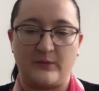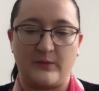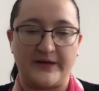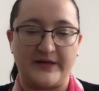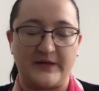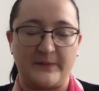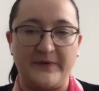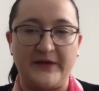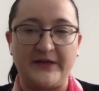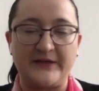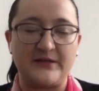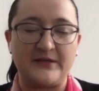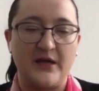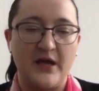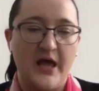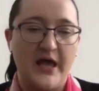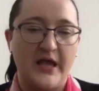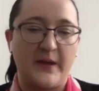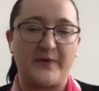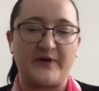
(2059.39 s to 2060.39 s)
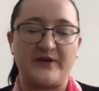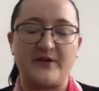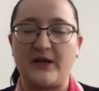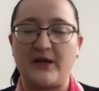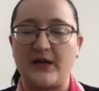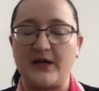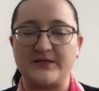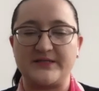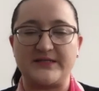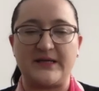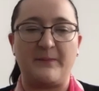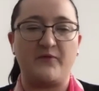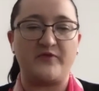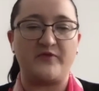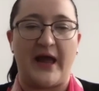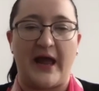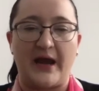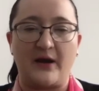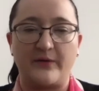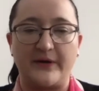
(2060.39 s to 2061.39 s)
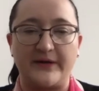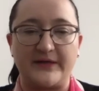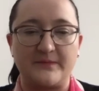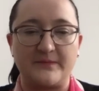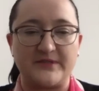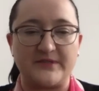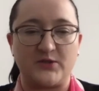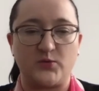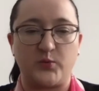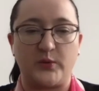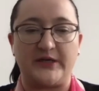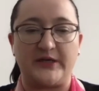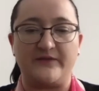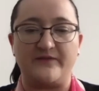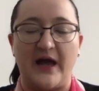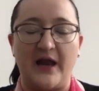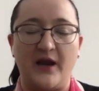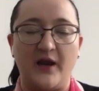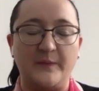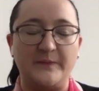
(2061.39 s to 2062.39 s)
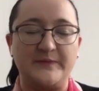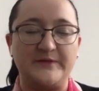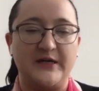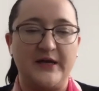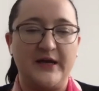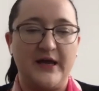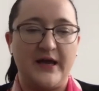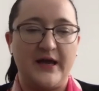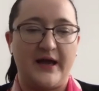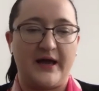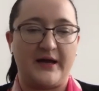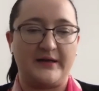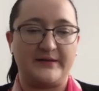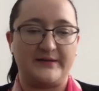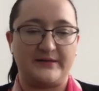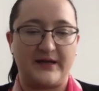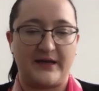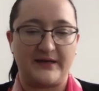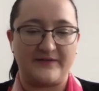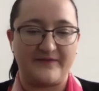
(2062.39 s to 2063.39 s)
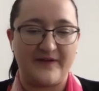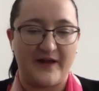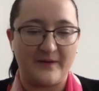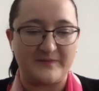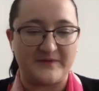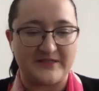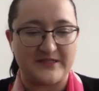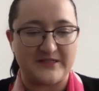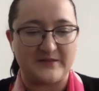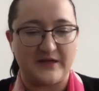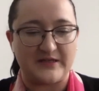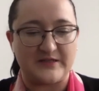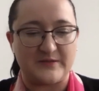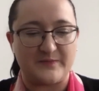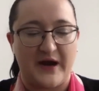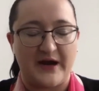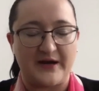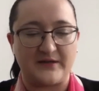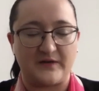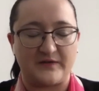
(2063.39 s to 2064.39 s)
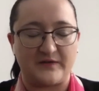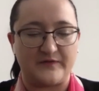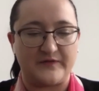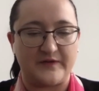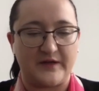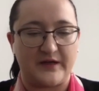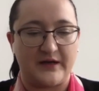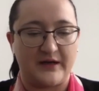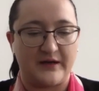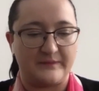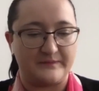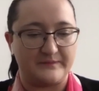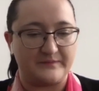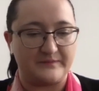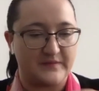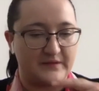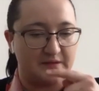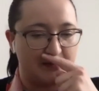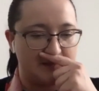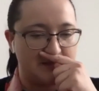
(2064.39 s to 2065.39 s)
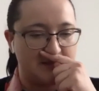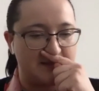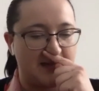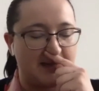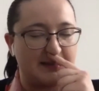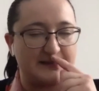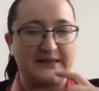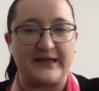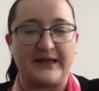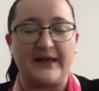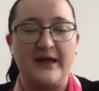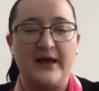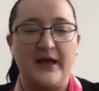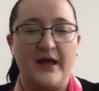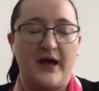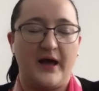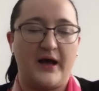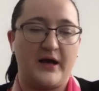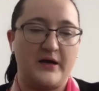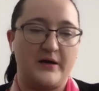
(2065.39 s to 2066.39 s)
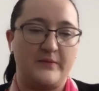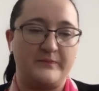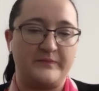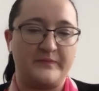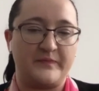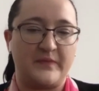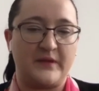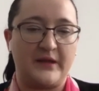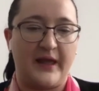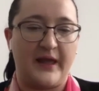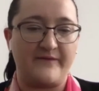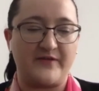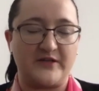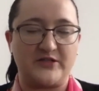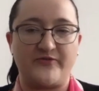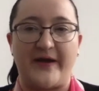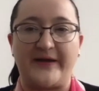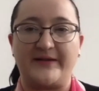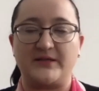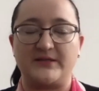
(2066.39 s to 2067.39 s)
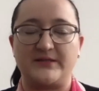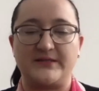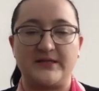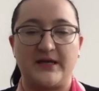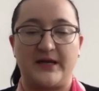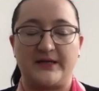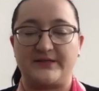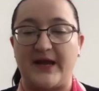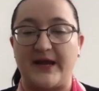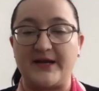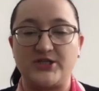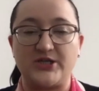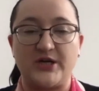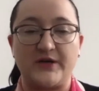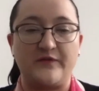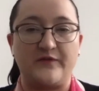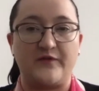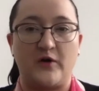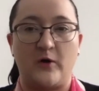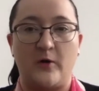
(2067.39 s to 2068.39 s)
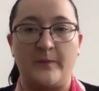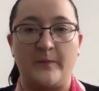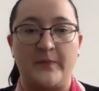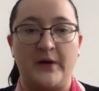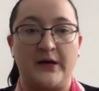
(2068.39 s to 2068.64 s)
bit. In particular, some of the algorithms that we developed, that I developed as part of the study, have attracted attention from